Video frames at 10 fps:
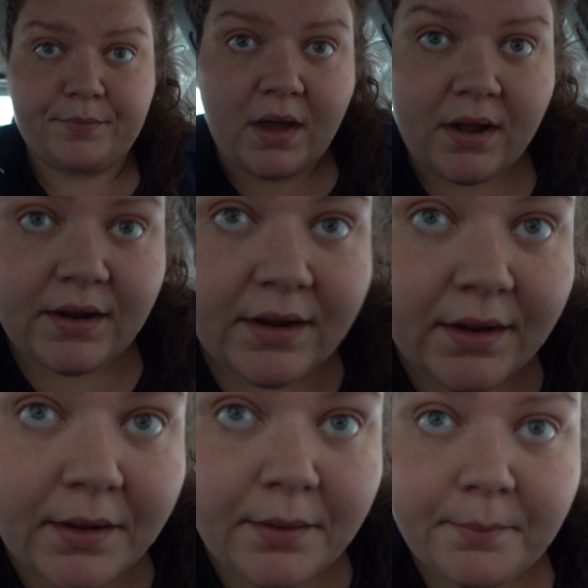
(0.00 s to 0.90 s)
I
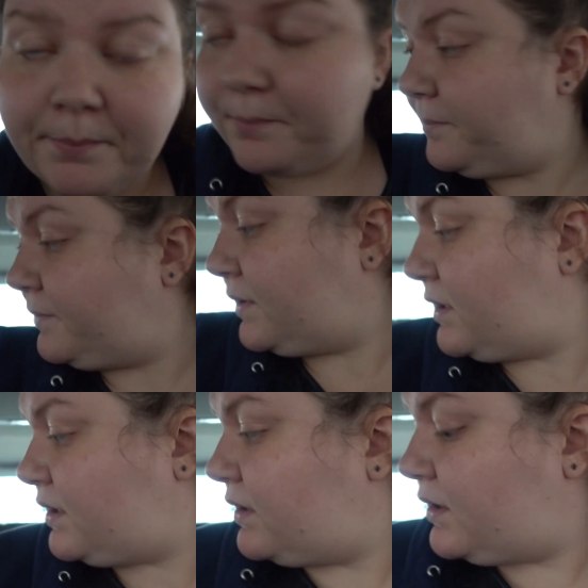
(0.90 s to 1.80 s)
am
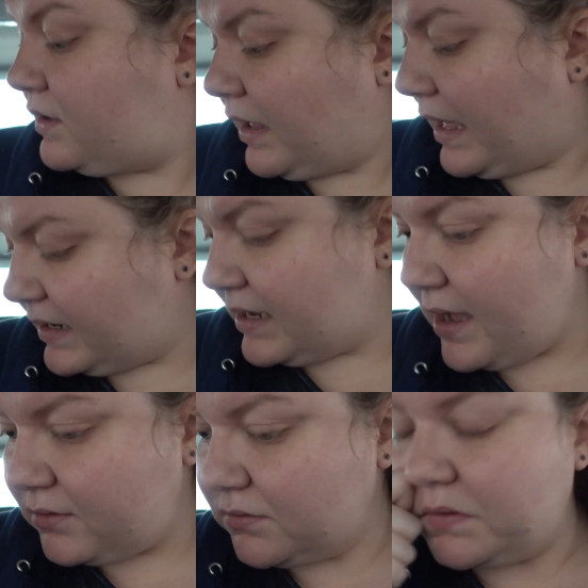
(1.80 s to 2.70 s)
heading
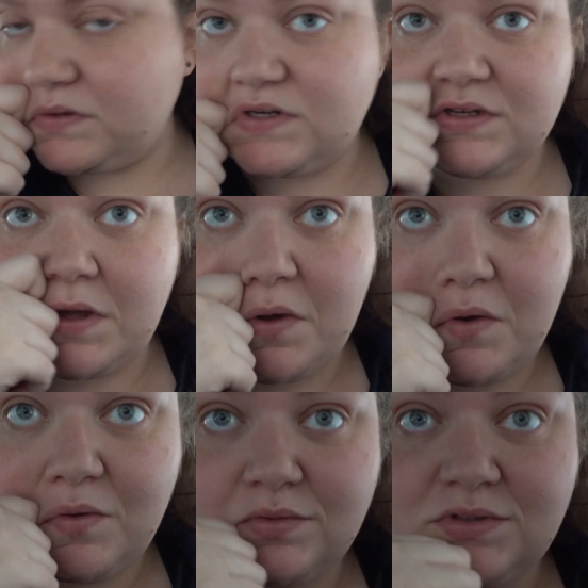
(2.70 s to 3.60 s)
out to
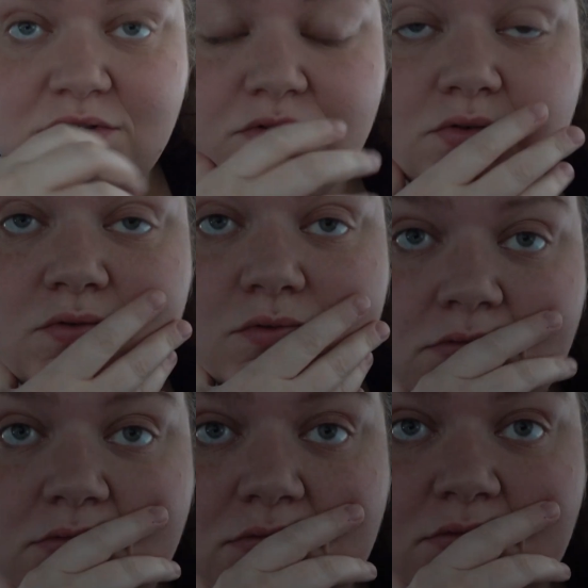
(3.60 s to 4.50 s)
go to
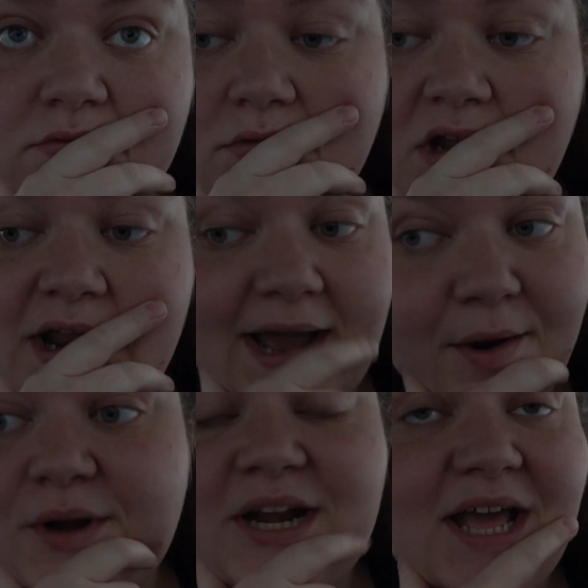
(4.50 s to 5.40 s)
an
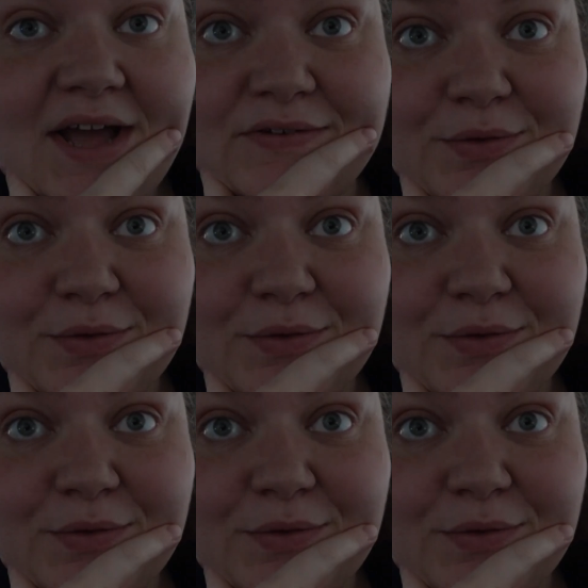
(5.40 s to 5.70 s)
hour and a half